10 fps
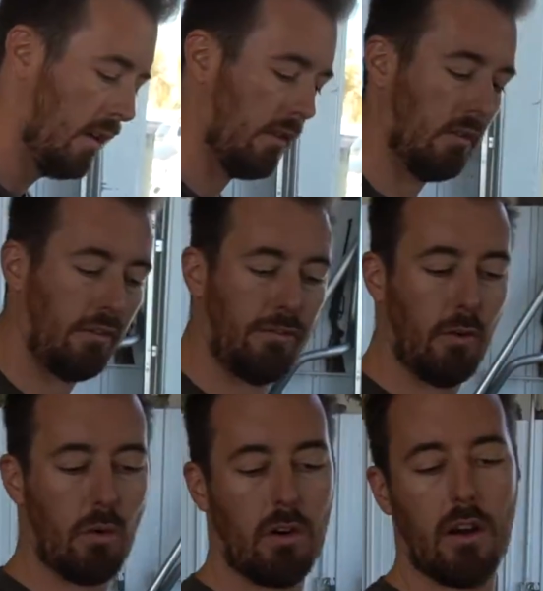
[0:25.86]
There's
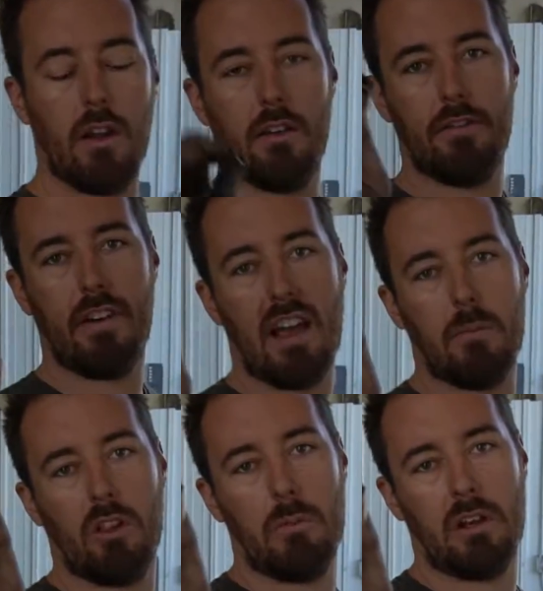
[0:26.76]
4
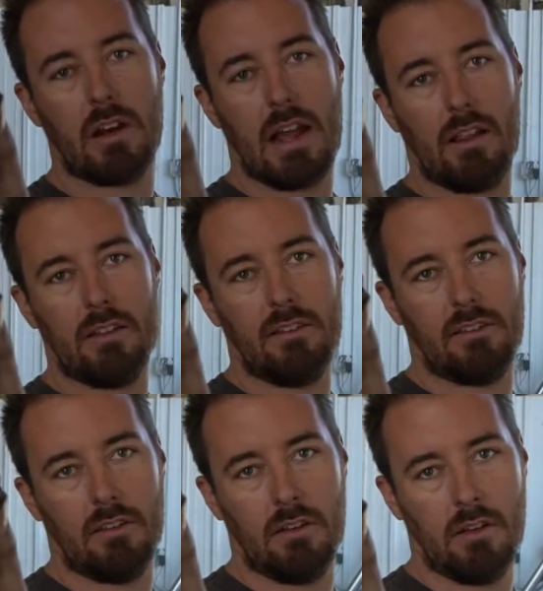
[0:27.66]
5mm
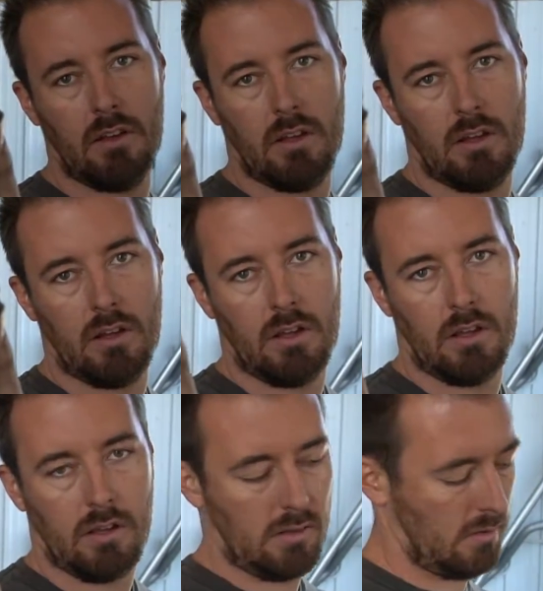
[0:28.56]
Allens.
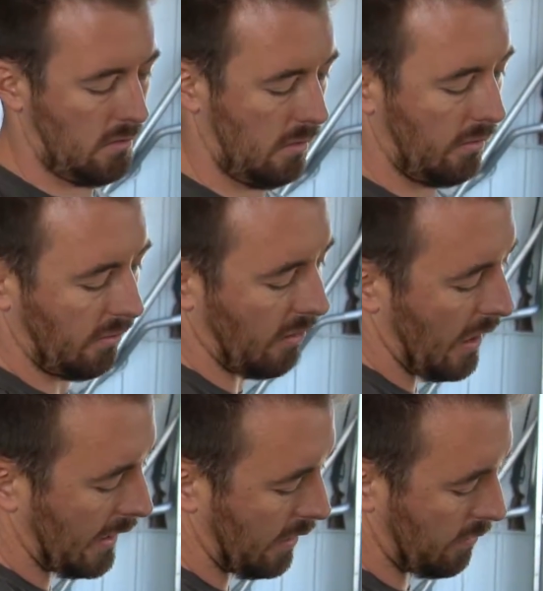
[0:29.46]
Use a
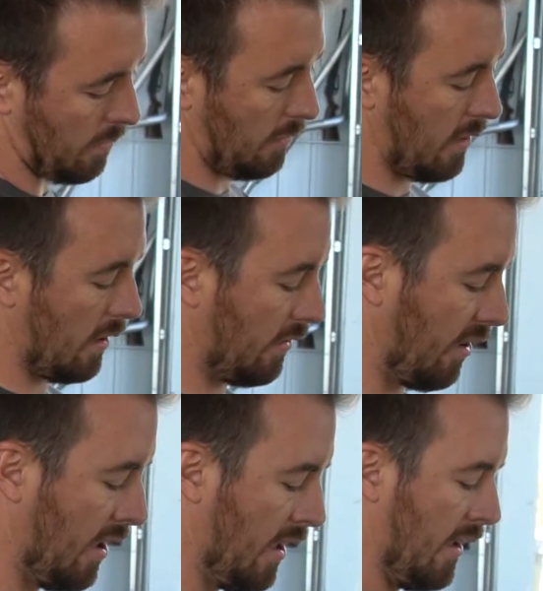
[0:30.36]
socket, remove those.
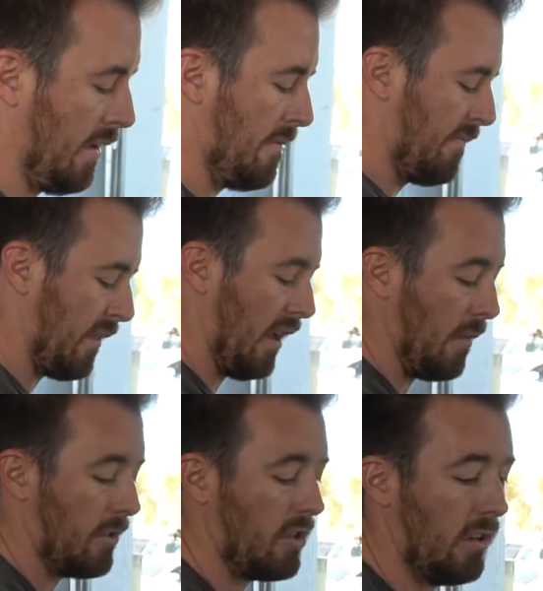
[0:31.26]
And I'm
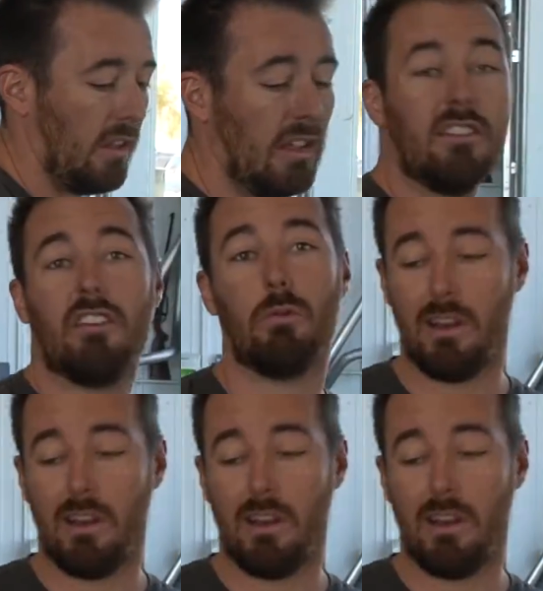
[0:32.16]
going to show you the easiest way